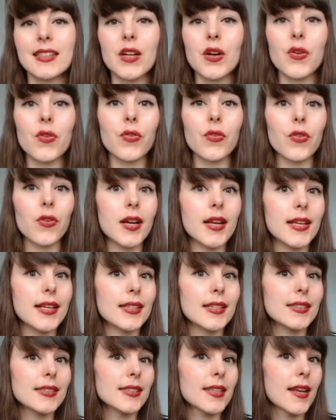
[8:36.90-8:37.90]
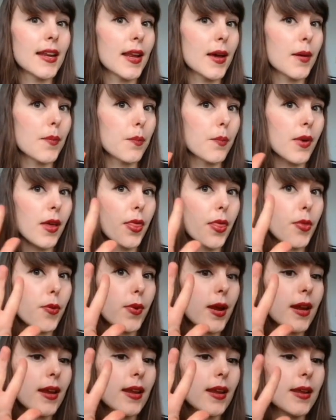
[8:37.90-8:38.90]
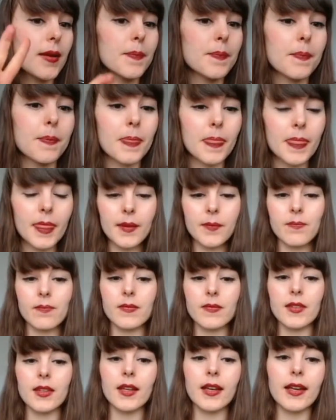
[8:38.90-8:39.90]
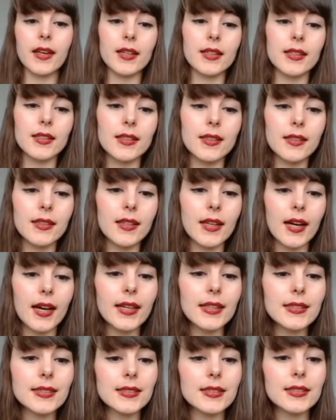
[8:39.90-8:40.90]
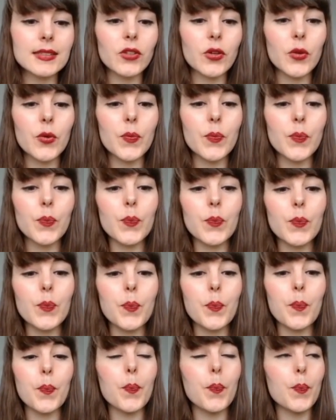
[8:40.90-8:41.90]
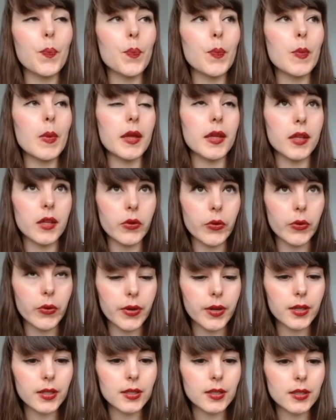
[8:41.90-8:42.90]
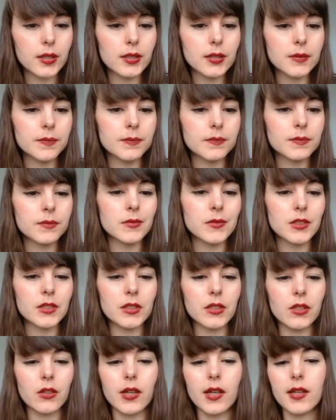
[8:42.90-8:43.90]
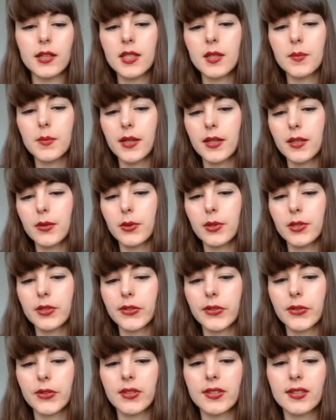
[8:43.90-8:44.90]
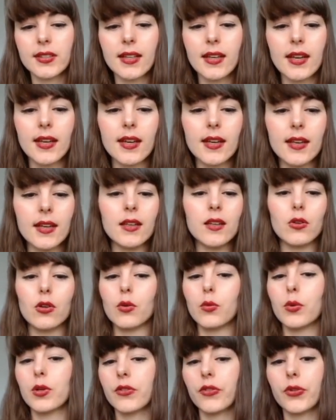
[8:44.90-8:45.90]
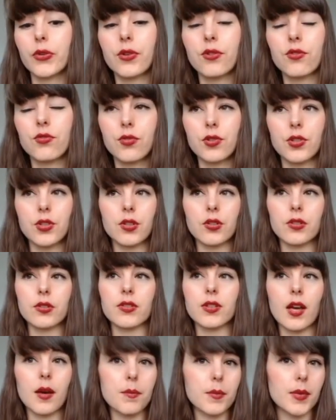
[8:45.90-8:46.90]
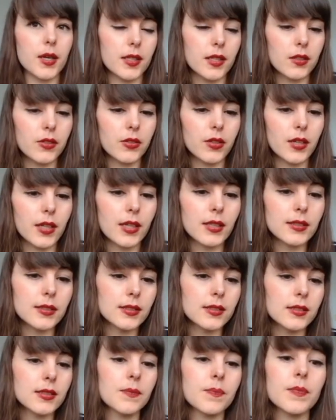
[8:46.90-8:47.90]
Phrase number 3. Das, Jörg. So anybody wants to say or wants to introduce somebody to us.